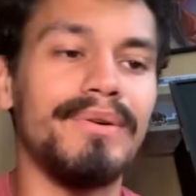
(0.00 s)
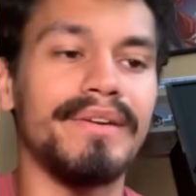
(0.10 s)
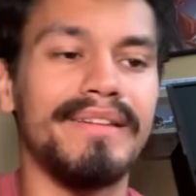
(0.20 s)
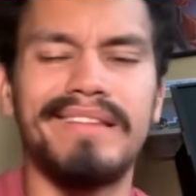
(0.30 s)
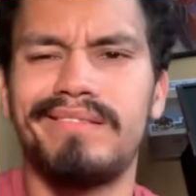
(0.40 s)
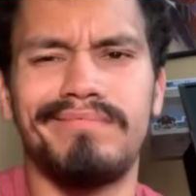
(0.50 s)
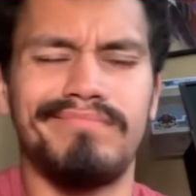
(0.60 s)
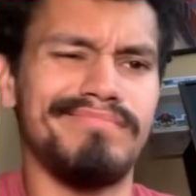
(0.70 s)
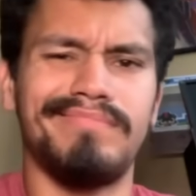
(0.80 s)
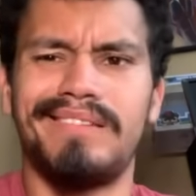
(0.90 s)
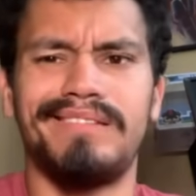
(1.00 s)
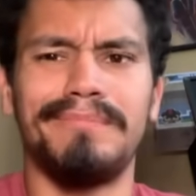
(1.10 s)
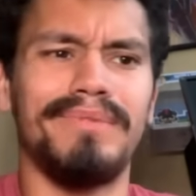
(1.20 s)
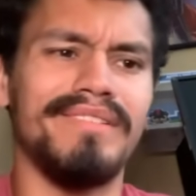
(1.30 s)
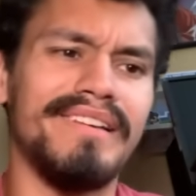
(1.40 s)
Okay, that's
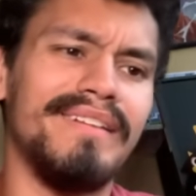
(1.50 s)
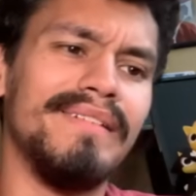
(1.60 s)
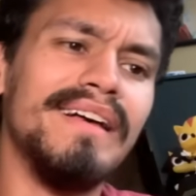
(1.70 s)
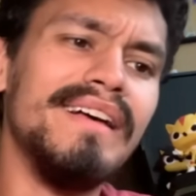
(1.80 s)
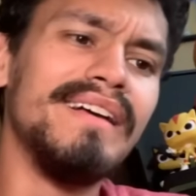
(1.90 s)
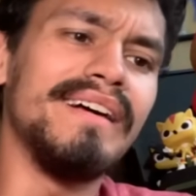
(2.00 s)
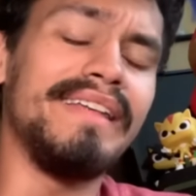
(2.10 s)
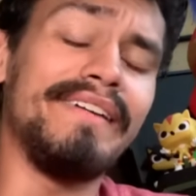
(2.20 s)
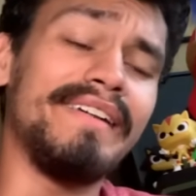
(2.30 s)
simple as hell. And he already